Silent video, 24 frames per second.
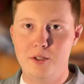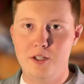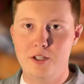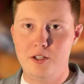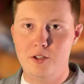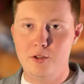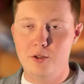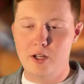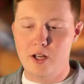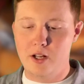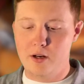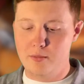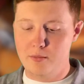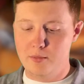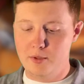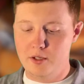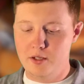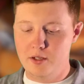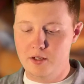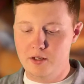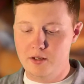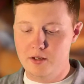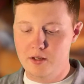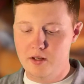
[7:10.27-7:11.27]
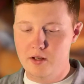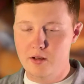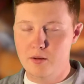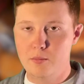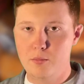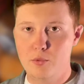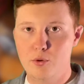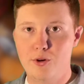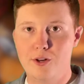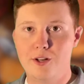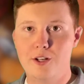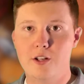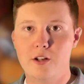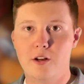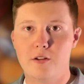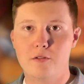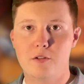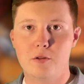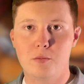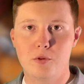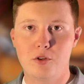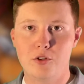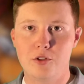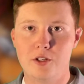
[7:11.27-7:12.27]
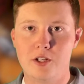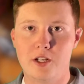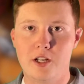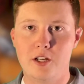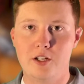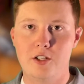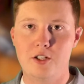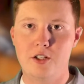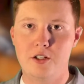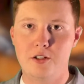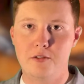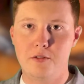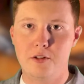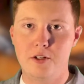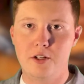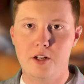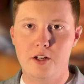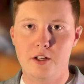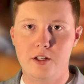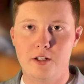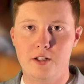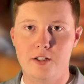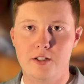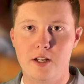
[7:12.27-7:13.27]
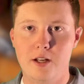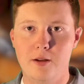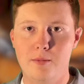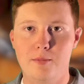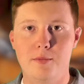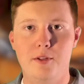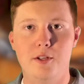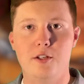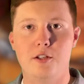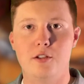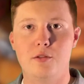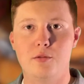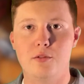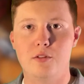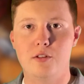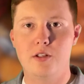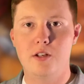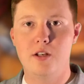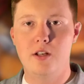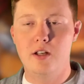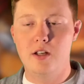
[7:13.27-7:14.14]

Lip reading: You gotta be pretty comfortable in the kitchen if you're gonna attempt this one.